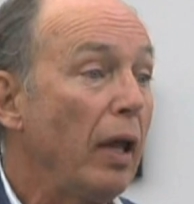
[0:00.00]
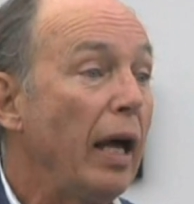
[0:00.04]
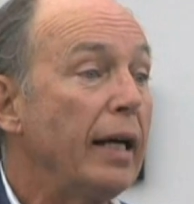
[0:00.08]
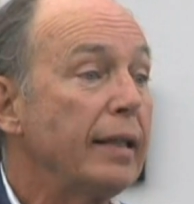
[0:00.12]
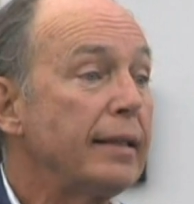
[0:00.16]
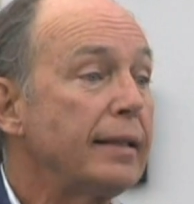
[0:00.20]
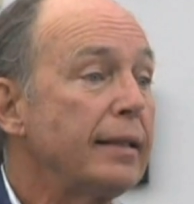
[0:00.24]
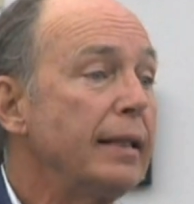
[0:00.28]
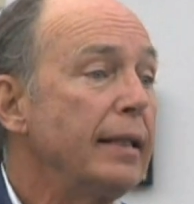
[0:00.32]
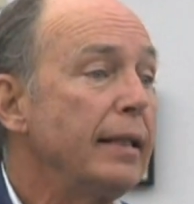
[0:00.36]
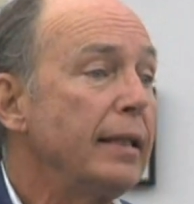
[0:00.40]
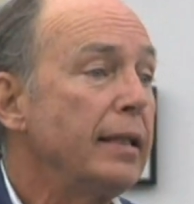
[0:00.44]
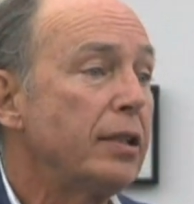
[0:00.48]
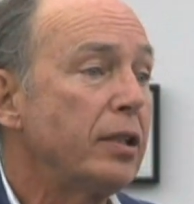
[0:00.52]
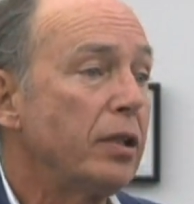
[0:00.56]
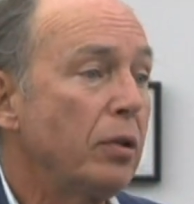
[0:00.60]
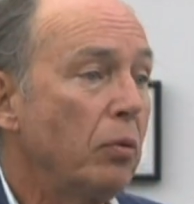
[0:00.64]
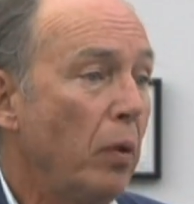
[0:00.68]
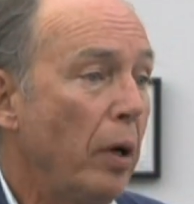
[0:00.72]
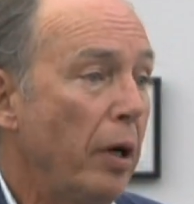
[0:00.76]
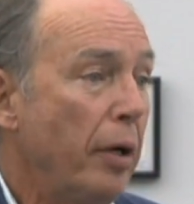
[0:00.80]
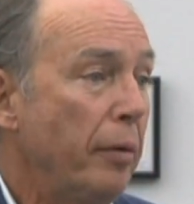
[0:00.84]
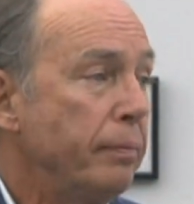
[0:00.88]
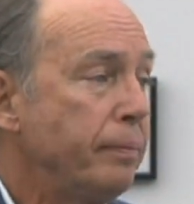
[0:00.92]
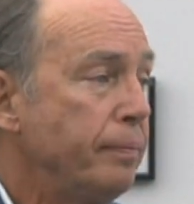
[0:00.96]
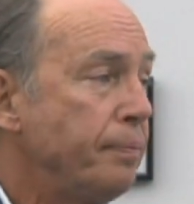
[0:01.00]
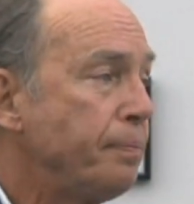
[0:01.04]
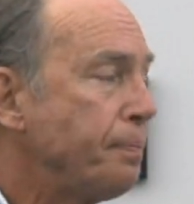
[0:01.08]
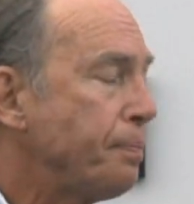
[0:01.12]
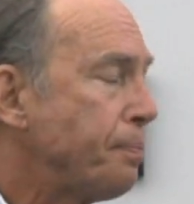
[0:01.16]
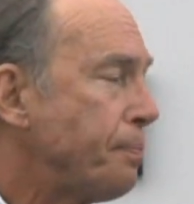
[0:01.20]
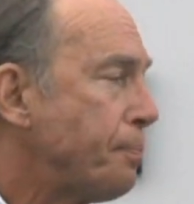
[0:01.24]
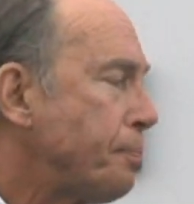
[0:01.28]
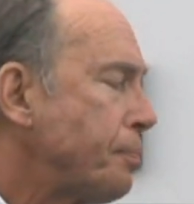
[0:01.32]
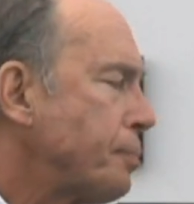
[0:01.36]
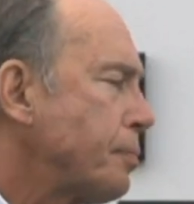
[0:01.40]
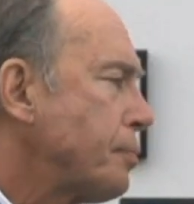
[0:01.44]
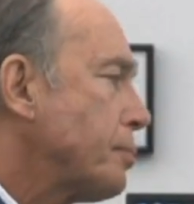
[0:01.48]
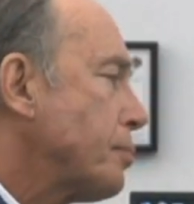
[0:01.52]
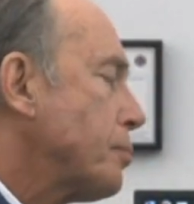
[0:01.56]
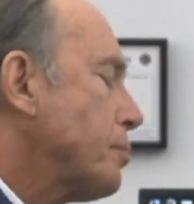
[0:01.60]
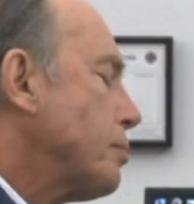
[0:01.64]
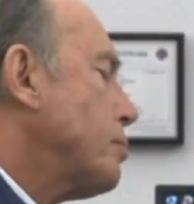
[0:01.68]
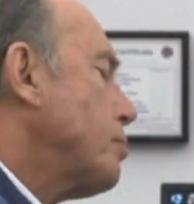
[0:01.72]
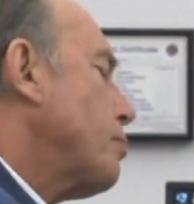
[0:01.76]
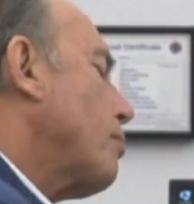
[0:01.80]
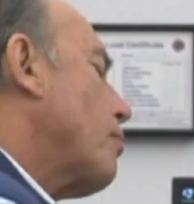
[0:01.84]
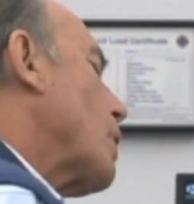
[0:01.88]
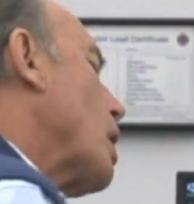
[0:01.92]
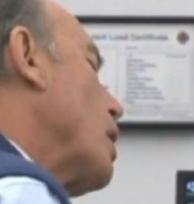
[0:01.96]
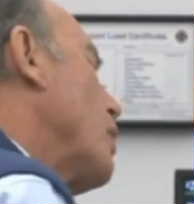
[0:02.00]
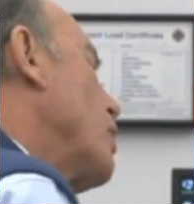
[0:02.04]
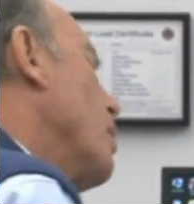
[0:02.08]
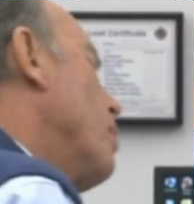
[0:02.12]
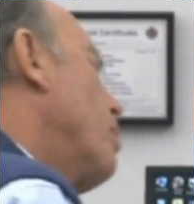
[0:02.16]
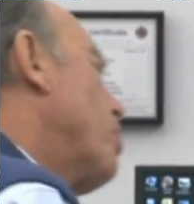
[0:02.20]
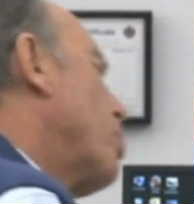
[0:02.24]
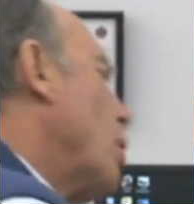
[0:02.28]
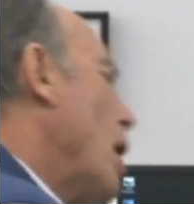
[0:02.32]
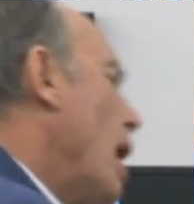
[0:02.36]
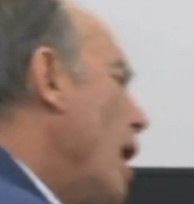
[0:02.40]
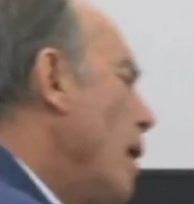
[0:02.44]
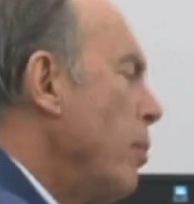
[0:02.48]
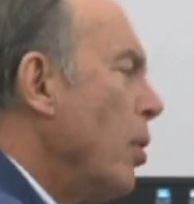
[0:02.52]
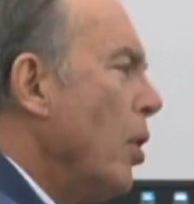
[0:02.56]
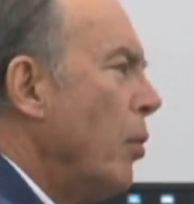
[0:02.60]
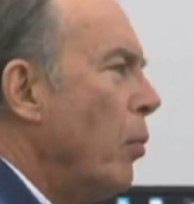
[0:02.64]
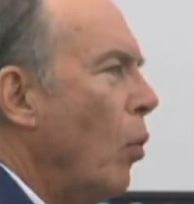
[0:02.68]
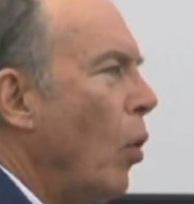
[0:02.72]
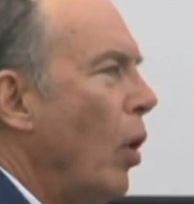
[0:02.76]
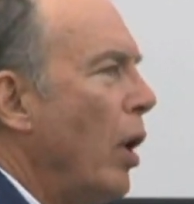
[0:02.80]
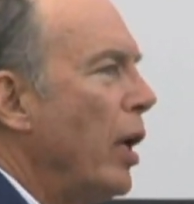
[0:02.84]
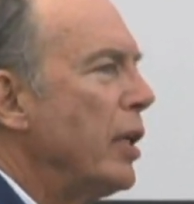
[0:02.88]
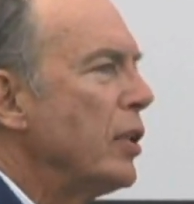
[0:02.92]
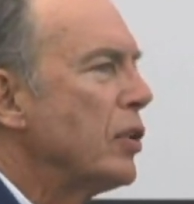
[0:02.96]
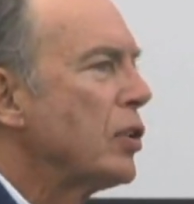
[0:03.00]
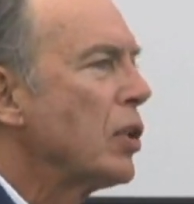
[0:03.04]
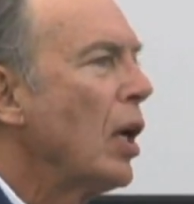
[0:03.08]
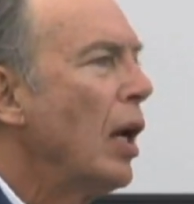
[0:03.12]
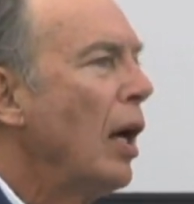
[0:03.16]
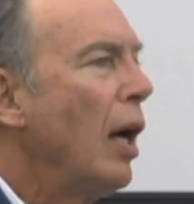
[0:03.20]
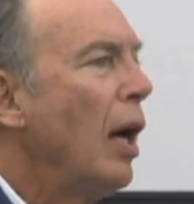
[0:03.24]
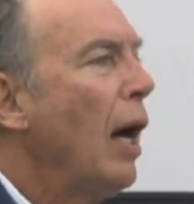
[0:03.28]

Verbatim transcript: that's an easy one. The problem was,